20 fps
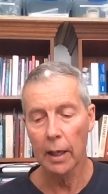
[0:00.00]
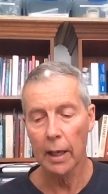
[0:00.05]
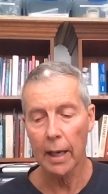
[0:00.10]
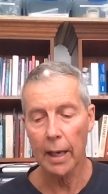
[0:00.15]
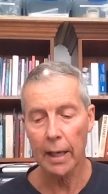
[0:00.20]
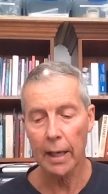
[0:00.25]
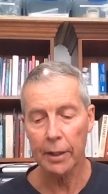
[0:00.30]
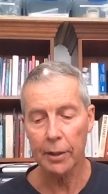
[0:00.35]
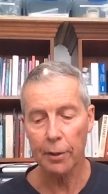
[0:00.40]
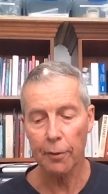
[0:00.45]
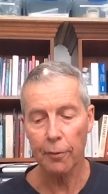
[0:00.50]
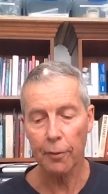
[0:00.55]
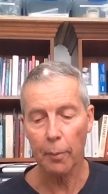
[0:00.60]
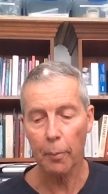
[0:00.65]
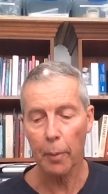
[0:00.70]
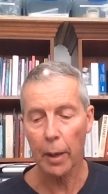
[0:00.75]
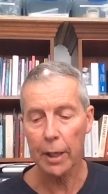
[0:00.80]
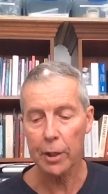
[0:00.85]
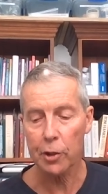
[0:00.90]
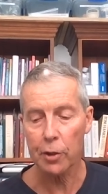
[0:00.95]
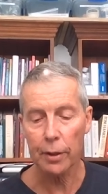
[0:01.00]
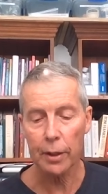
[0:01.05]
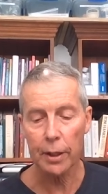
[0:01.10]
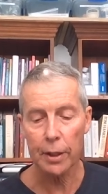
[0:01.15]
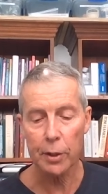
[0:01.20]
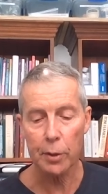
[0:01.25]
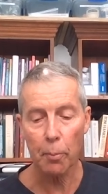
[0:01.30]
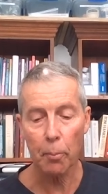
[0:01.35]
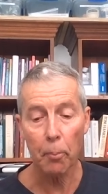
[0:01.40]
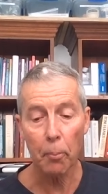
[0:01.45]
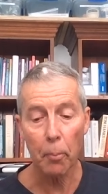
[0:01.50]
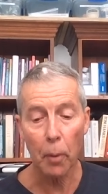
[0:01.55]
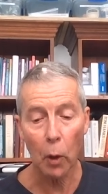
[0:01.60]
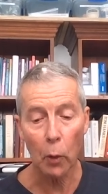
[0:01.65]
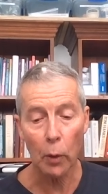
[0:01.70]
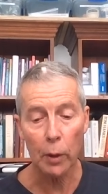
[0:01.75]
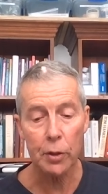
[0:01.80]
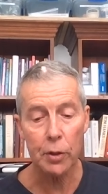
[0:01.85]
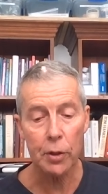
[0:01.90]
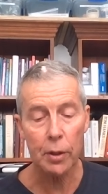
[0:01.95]
And if the patient needs a
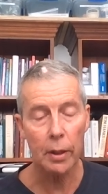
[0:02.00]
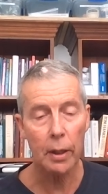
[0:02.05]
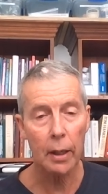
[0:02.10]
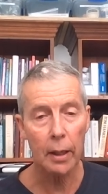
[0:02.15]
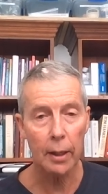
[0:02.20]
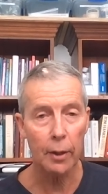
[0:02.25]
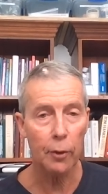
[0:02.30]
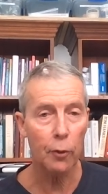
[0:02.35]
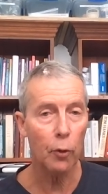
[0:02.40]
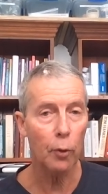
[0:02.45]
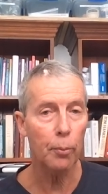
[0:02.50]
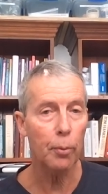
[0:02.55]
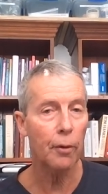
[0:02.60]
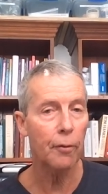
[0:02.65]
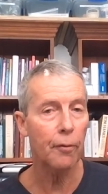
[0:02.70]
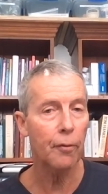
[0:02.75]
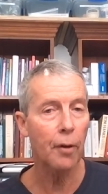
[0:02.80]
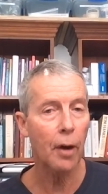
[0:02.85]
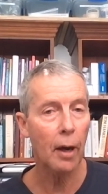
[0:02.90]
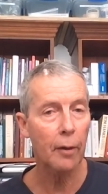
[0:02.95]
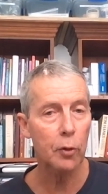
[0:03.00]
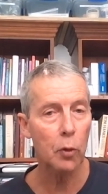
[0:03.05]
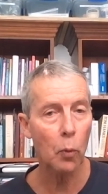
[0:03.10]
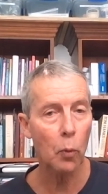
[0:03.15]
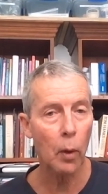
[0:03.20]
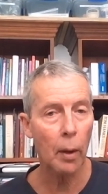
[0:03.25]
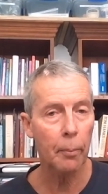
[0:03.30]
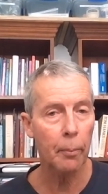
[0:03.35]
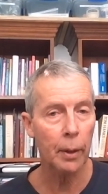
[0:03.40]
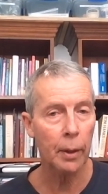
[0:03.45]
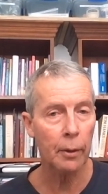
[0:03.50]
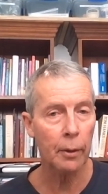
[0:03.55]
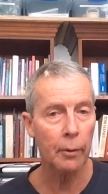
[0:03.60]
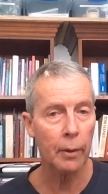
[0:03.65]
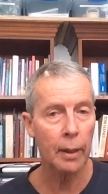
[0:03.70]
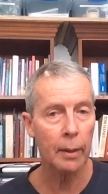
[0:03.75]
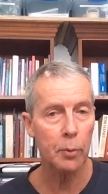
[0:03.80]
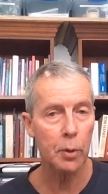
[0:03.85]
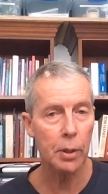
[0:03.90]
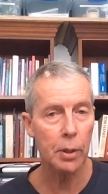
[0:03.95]
bolus, 0.5 to 1
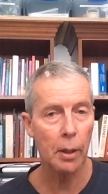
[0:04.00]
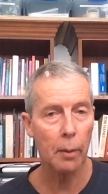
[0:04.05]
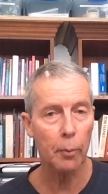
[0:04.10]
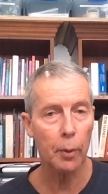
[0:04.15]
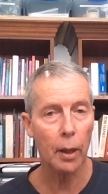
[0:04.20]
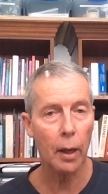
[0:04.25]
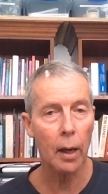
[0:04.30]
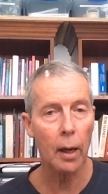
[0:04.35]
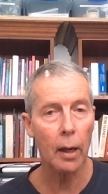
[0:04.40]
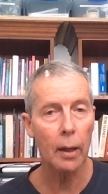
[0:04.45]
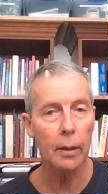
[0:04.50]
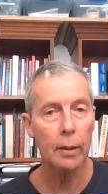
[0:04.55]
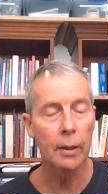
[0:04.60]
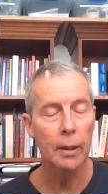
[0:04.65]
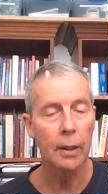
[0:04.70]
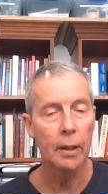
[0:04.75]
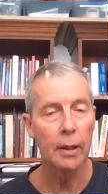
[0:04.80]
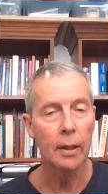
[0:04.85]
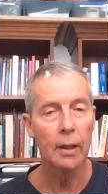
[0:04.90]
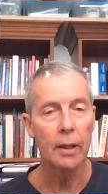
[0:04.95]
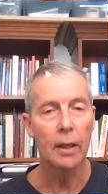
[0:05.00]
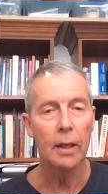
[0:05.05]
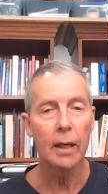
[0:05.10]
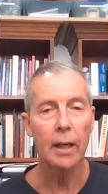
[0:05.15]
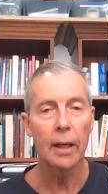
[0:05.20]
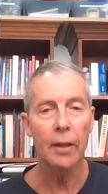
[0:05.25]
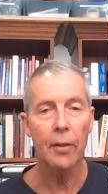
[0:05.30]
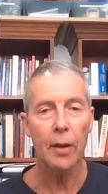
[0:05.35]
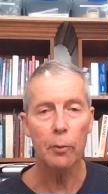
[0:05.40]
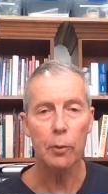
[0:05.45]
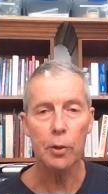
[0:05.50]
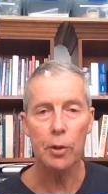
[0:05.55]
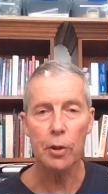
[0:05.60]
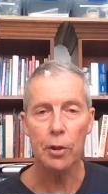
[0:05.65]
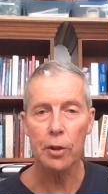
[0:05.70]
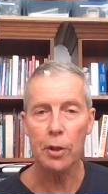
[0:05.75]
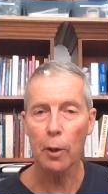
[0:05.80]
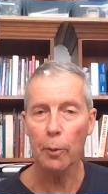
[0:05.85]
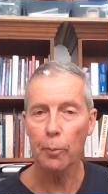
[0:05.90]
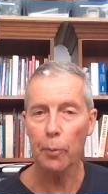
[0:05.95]
milligram subcut. And that will
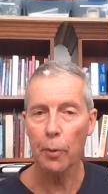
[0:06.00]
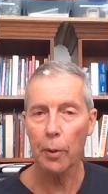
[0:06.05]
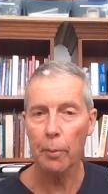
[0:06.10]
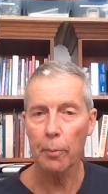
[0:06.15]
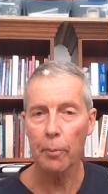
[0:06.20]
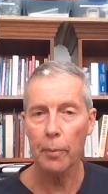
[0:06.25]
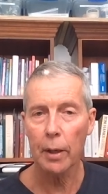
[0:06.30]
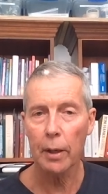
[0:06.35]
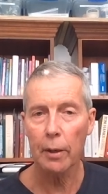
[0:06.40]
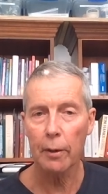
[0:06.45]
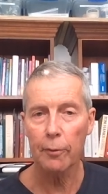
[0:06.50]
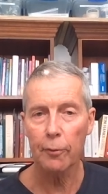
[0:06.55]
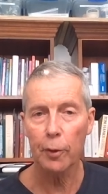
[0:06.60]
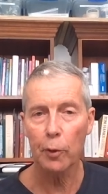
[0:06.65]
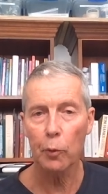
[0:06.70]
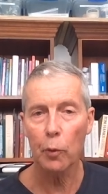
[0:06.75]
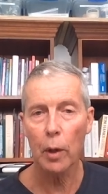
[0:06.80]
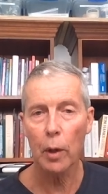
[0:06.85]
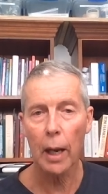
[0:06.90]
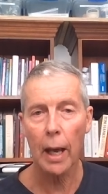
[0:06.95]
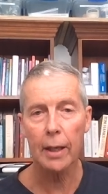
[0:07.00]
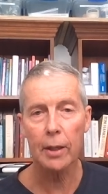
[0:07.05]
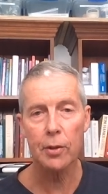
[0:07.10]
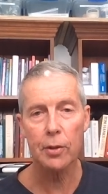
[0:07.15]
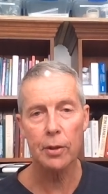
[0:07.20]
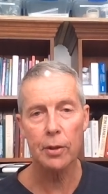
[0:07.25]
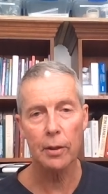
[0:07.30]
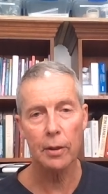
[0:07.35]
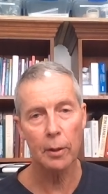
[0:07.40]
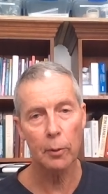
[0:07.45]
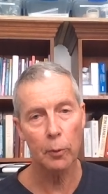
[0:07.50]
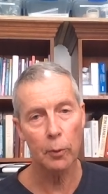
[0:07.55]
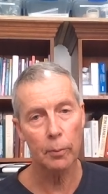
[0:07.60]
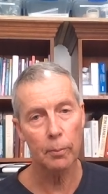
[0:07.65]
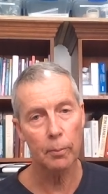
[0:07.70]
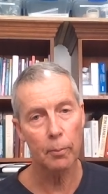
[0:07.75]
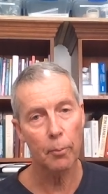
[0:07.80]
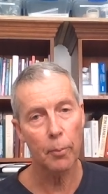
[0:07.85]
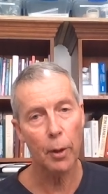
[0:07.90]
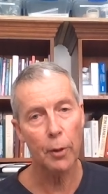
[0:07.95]
just help them feel relaxed. It will
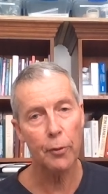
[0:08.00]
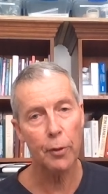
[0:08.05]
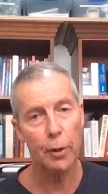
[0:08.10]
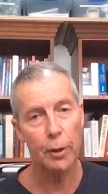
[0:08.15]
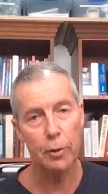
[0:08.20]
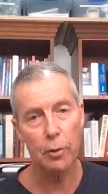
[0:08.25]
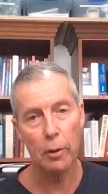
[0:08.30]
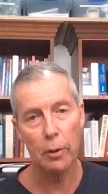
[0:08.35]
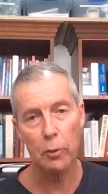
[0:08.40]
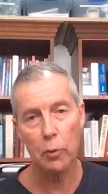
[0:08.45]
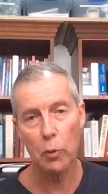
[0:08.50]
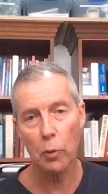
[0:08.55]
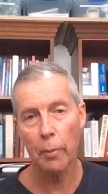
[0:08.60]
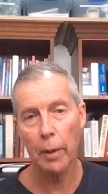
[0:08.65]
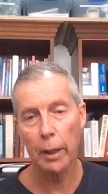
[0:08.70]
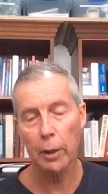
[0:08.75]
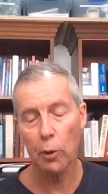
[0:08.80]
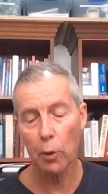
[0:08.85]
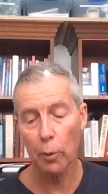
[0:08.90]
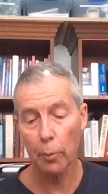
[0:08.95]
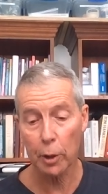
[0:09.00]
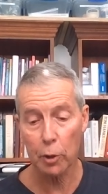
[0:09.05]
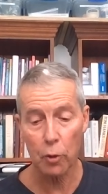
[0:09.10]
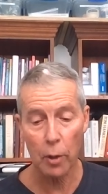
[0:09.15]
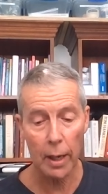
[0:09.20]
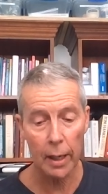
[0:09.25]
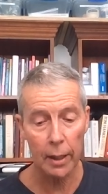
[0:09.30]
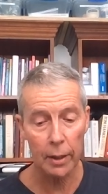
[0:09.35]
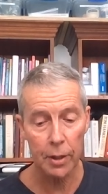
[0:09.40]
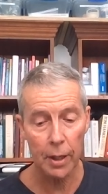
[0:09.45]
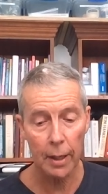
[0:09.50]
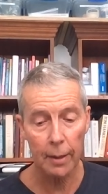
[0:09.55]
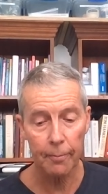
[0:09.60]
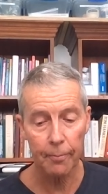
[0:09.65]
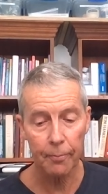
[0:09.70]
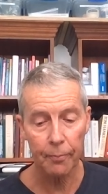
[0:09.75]
both those drugs will make you a bit drowsy.